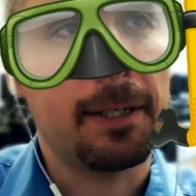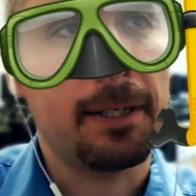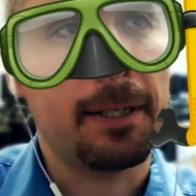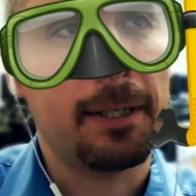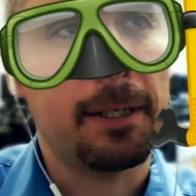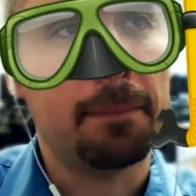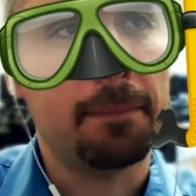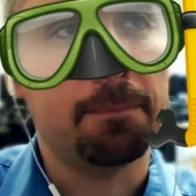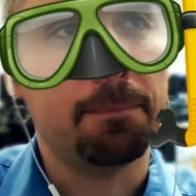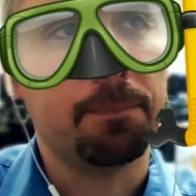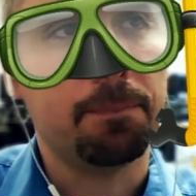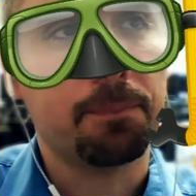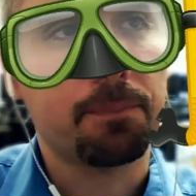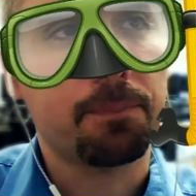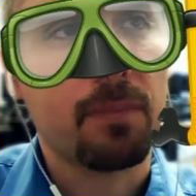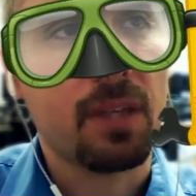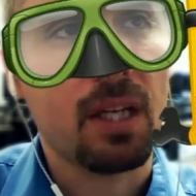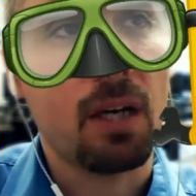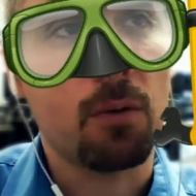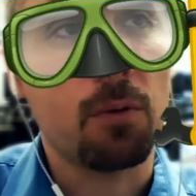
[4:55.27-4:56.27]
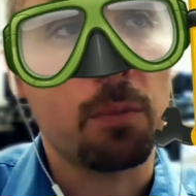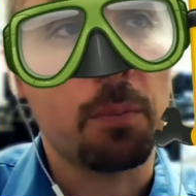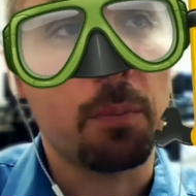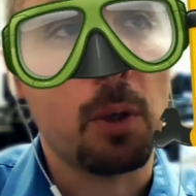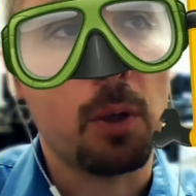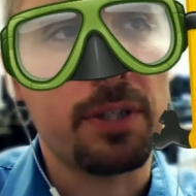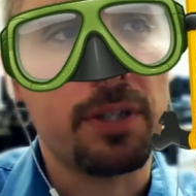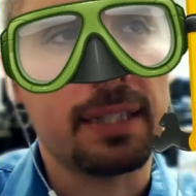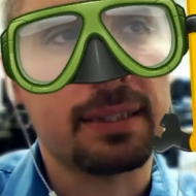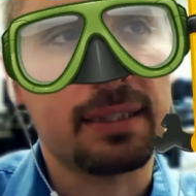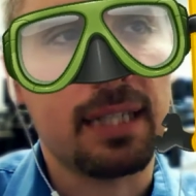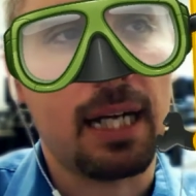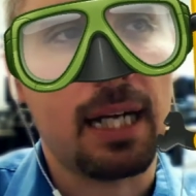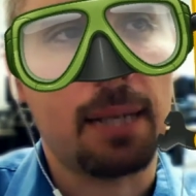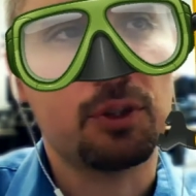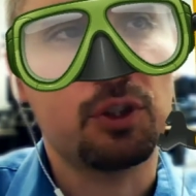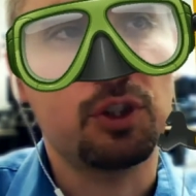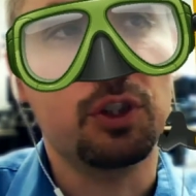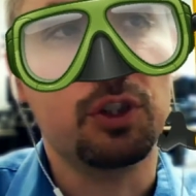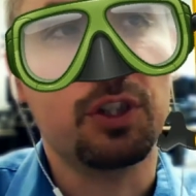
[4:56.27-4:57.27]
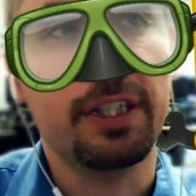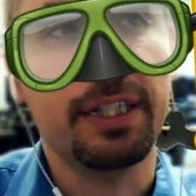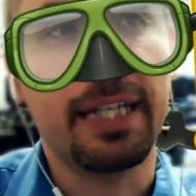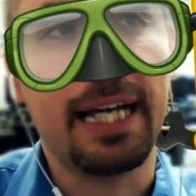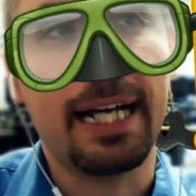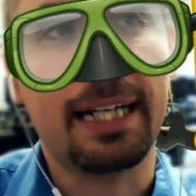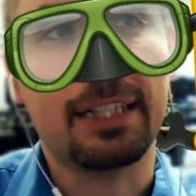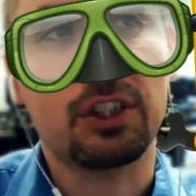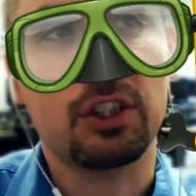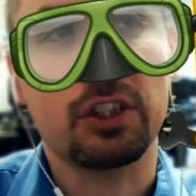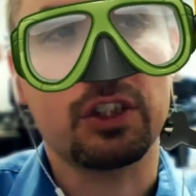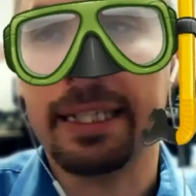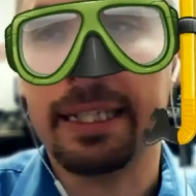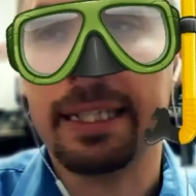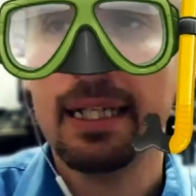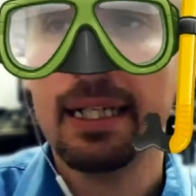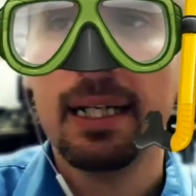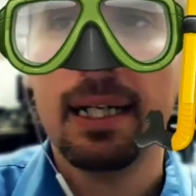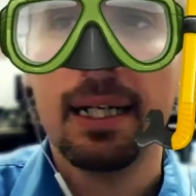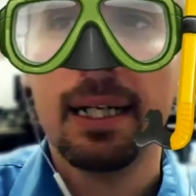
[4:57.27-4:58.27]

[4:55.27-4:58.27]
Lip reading: a remote desktop, so you can actually